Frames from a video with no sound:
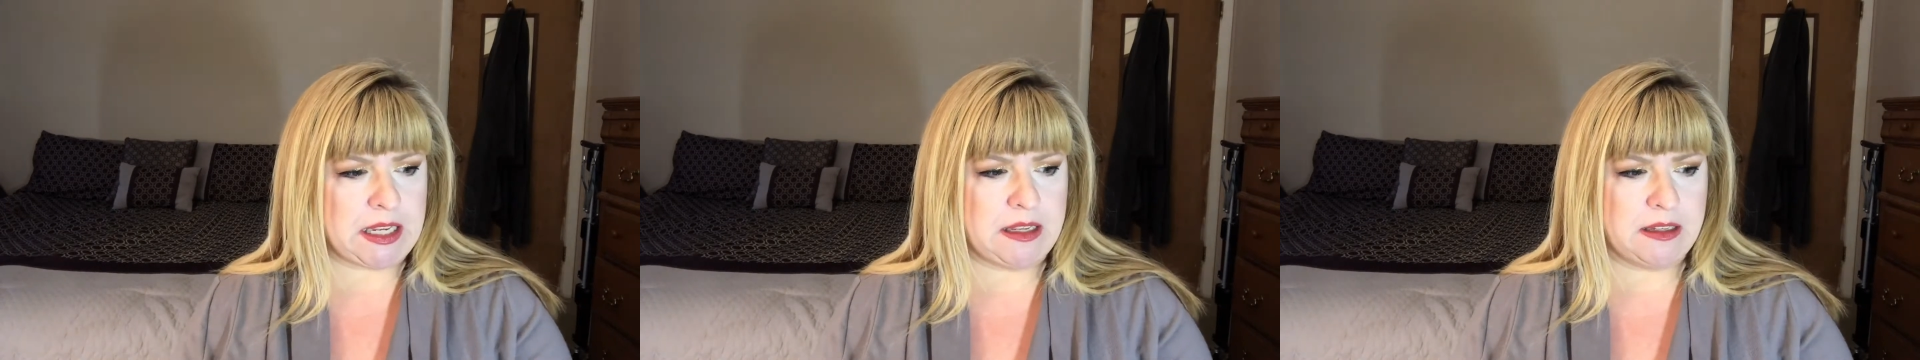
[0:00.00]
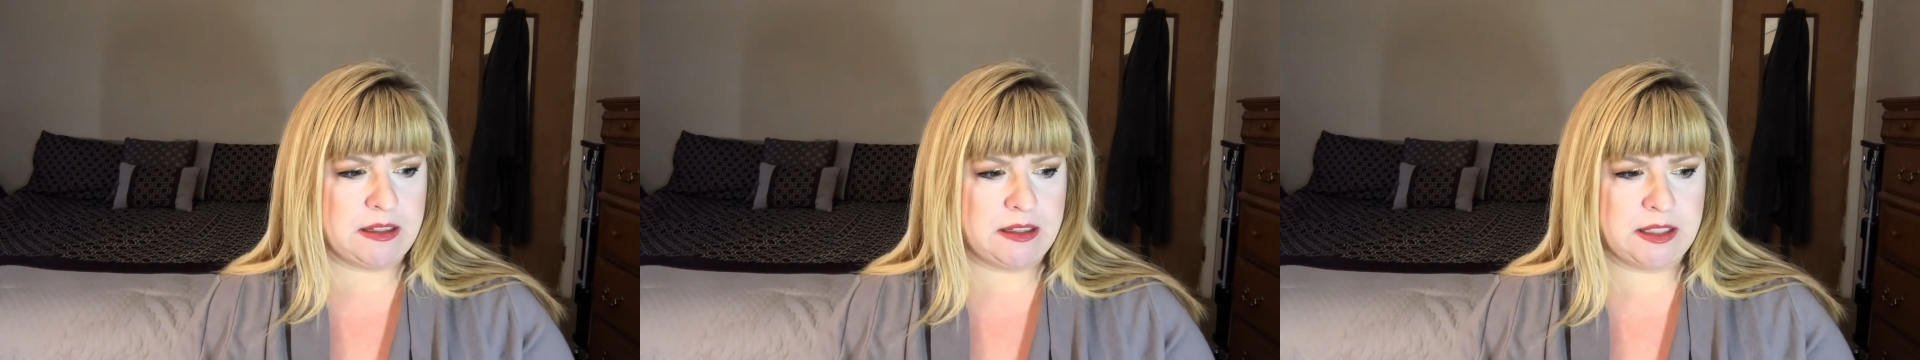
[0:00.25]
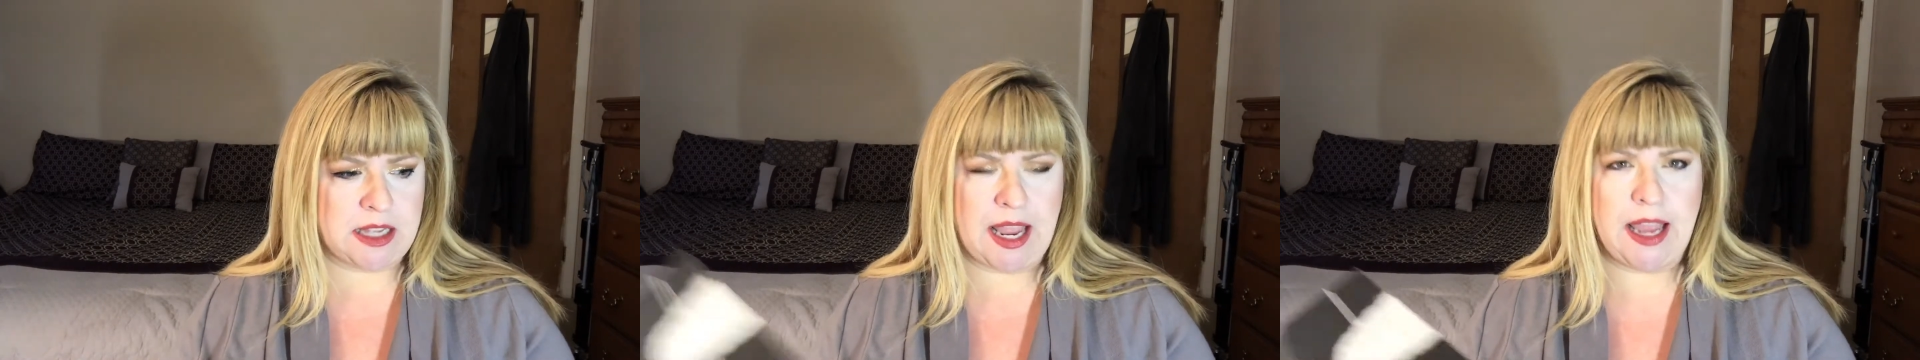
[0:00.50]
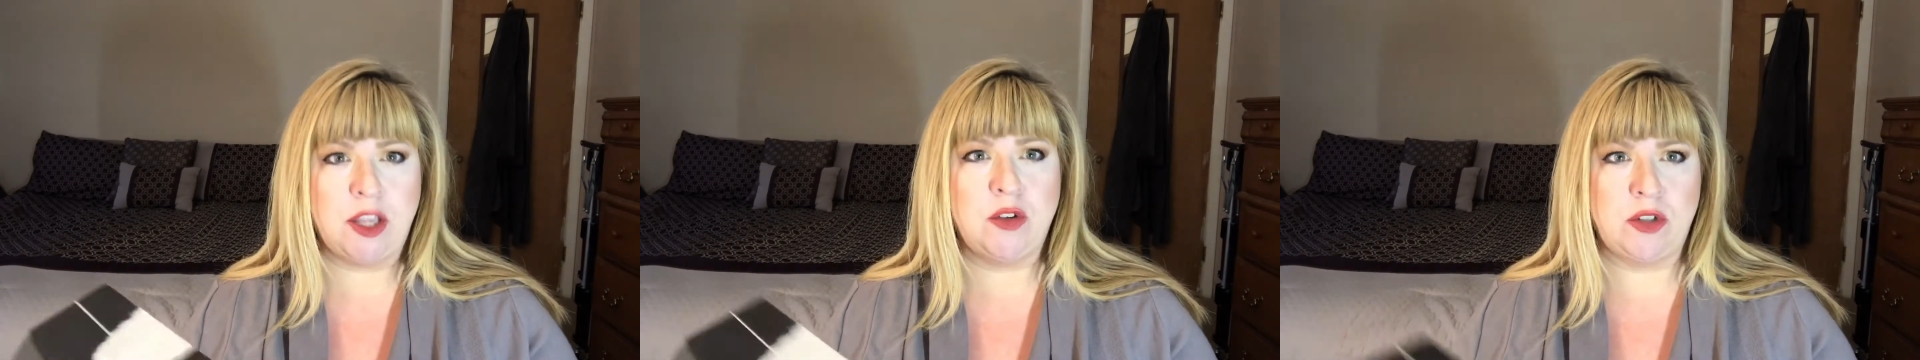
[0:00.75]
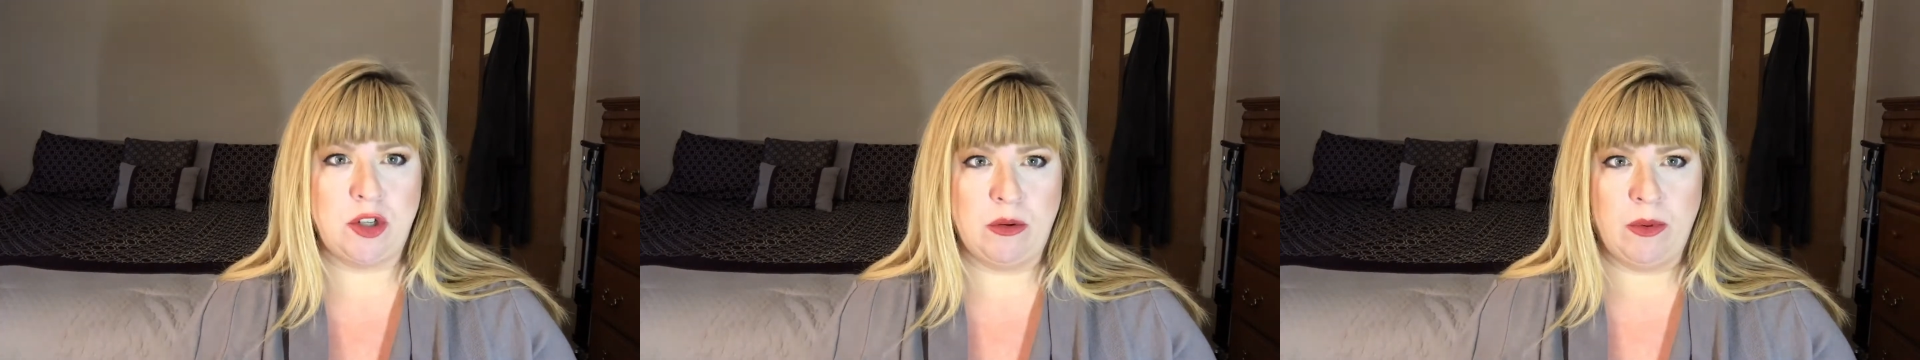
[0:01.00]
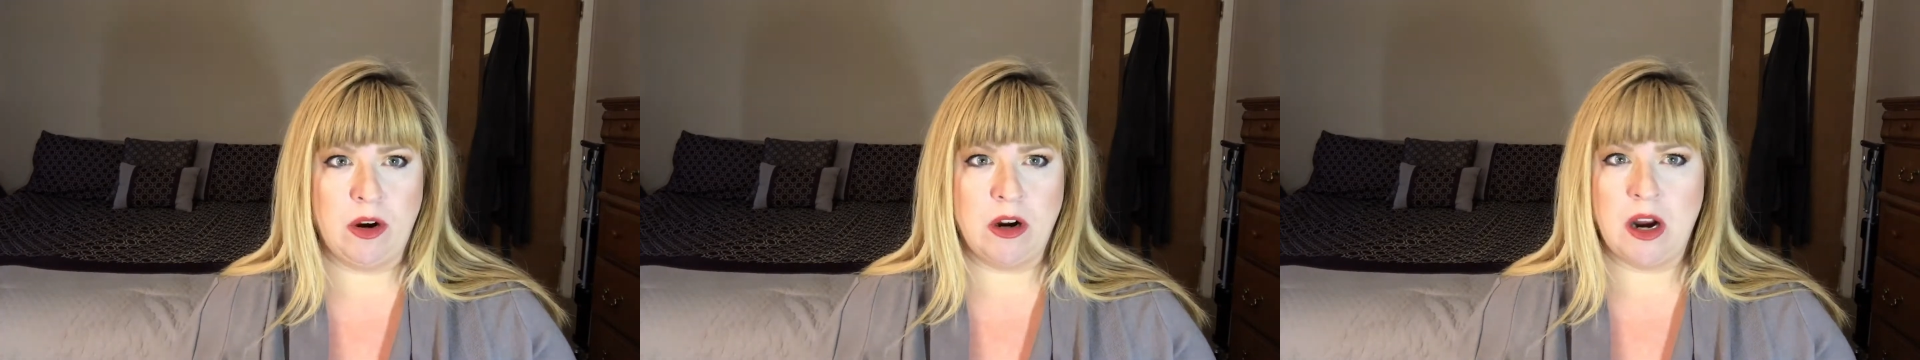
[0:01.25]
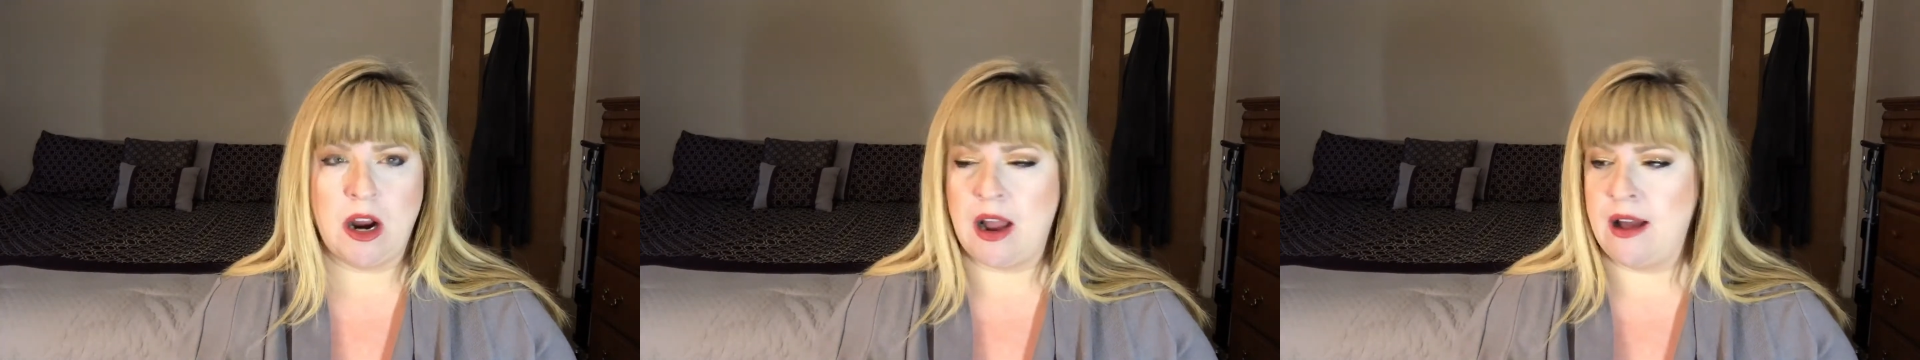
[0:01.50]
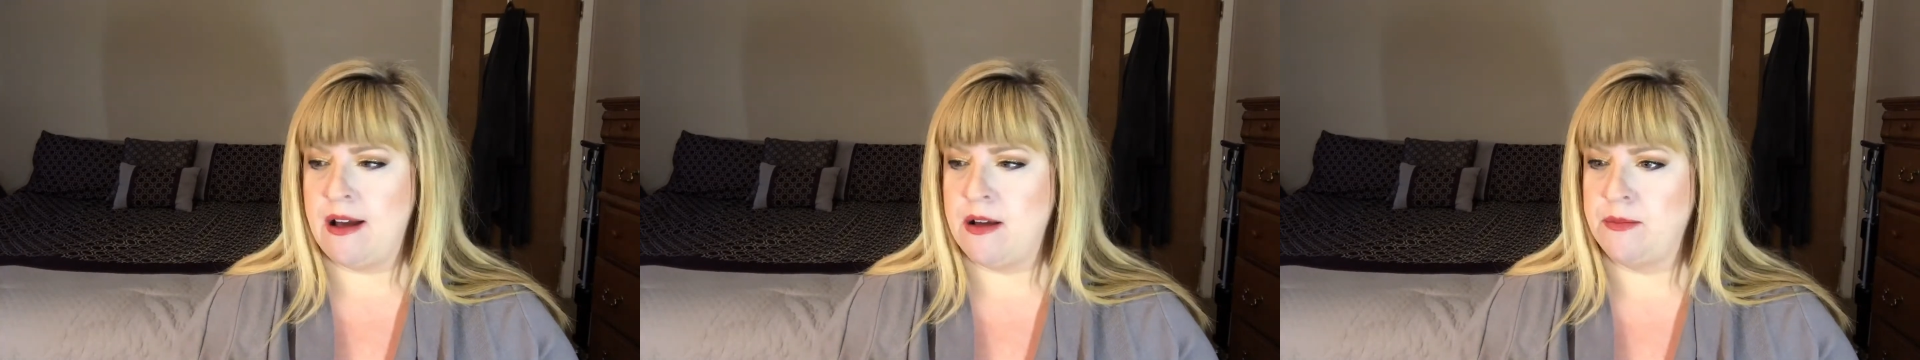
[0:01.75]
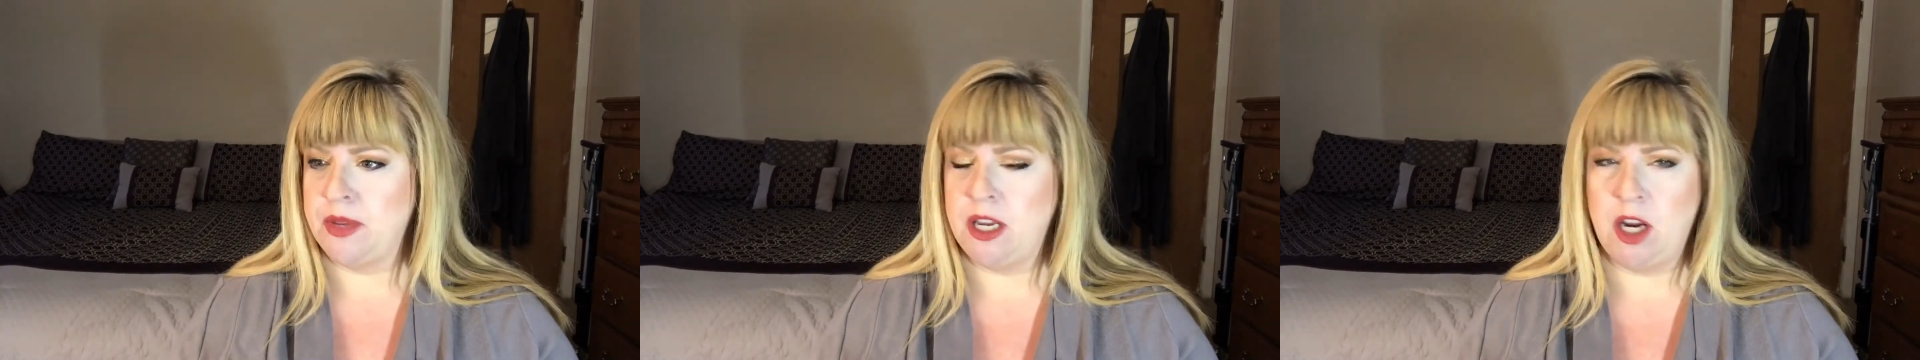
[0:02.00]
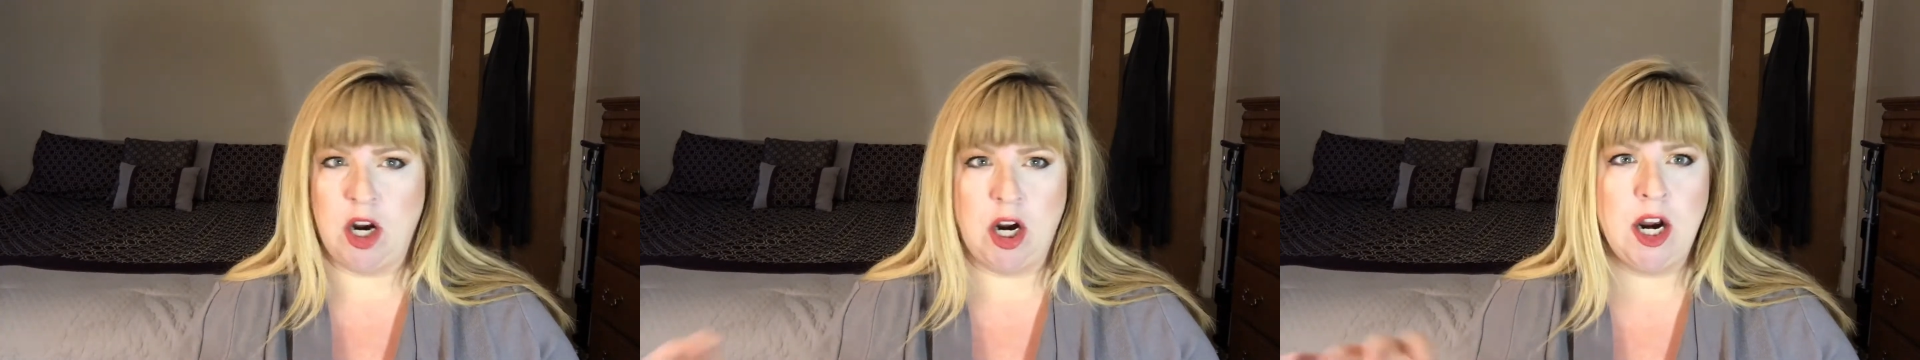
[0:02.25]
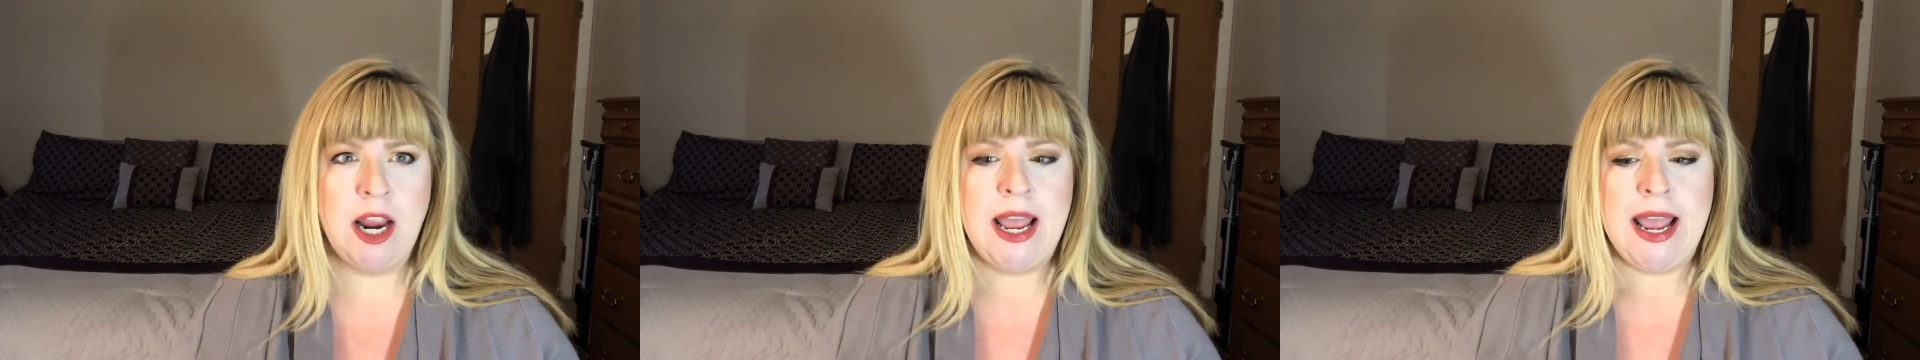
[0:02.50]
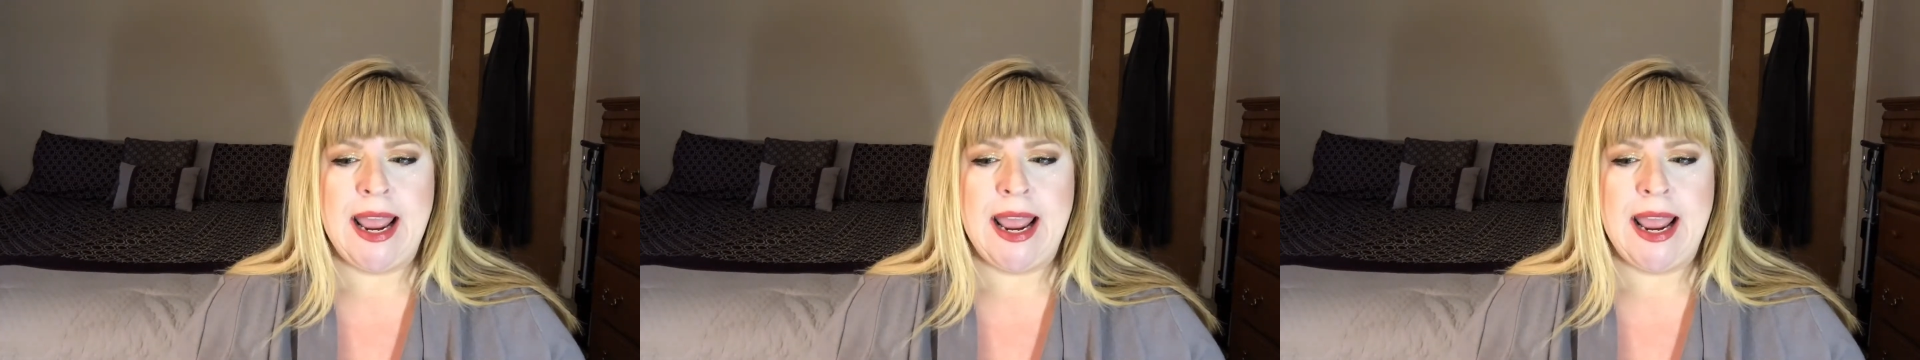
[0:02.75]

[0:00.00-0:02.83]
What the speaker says: is a YouTuber here,